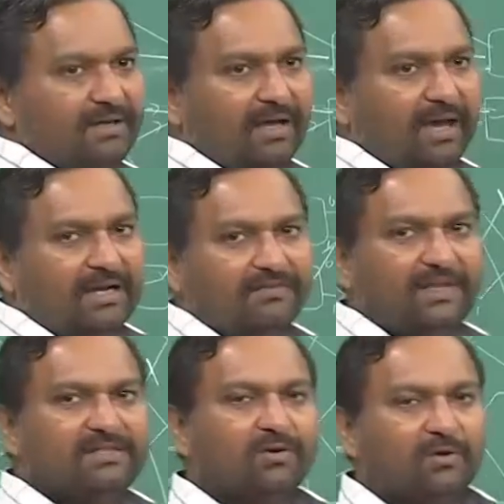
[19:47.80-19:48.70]
and if
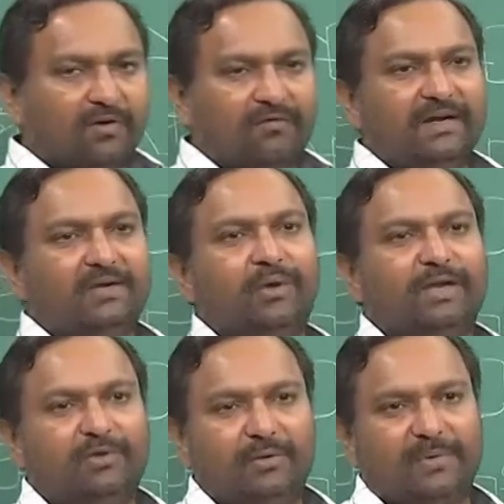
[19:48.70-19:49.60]
there is a conflict you
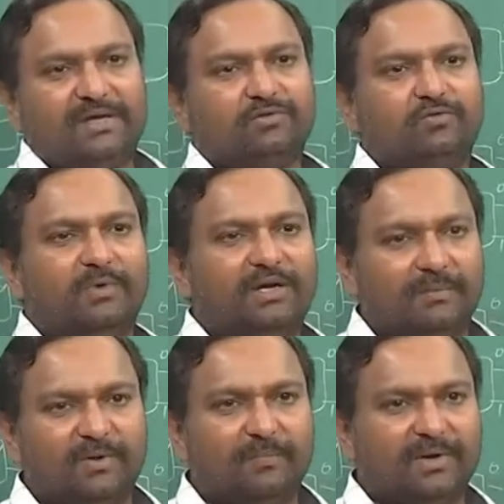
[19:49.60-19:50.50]
actually pass through
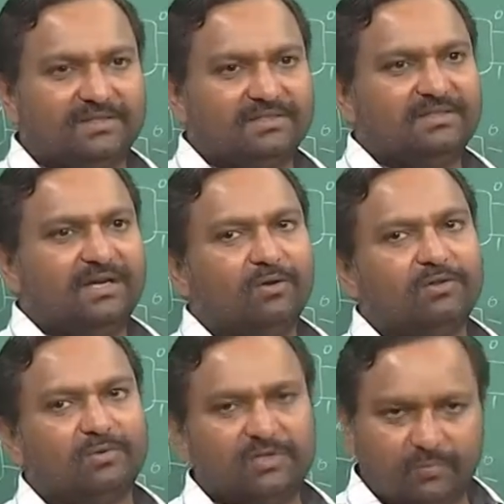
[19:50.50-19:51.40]
multiple paths, that
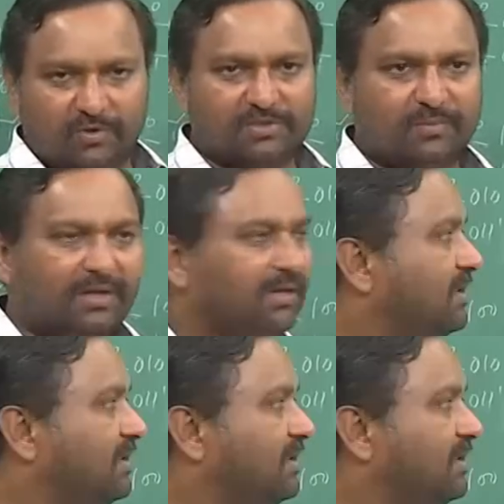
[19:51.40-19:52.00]
also is possible